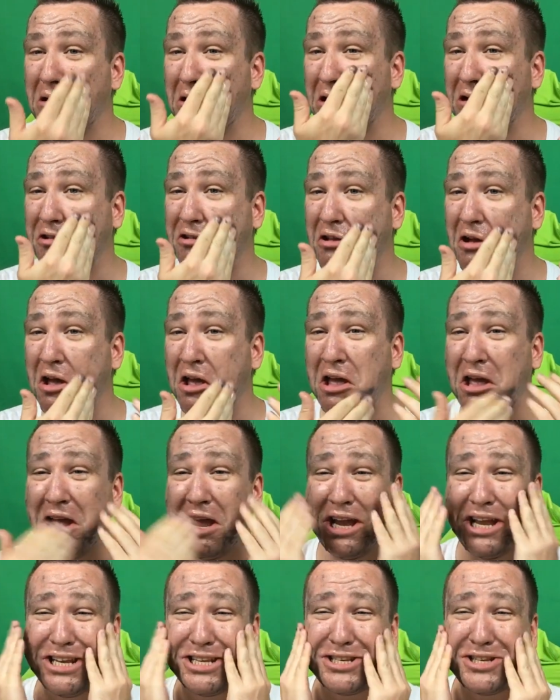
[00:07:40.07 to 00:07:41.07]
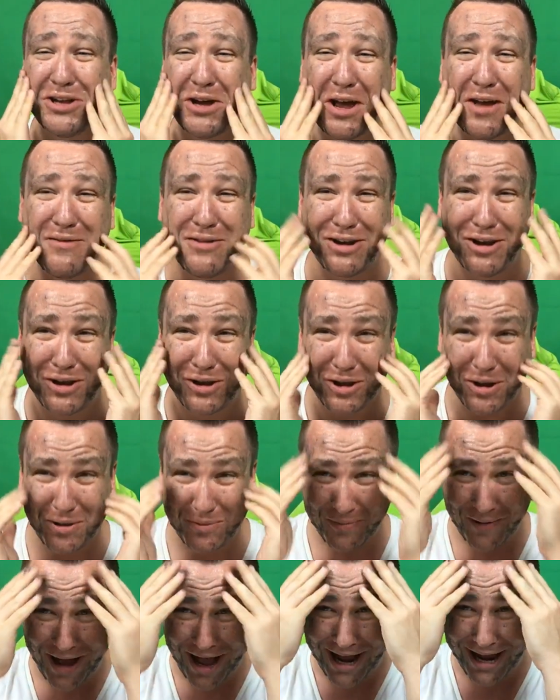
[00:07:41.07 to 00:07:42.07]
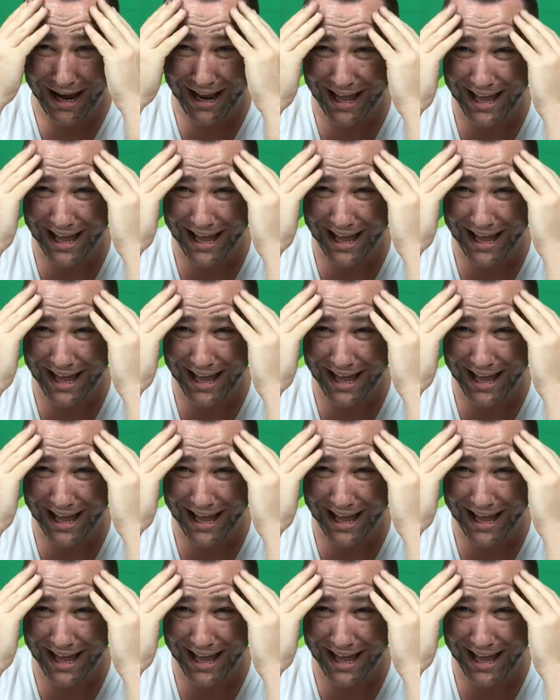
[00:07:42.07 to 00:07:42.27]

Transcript: It's not even the good one.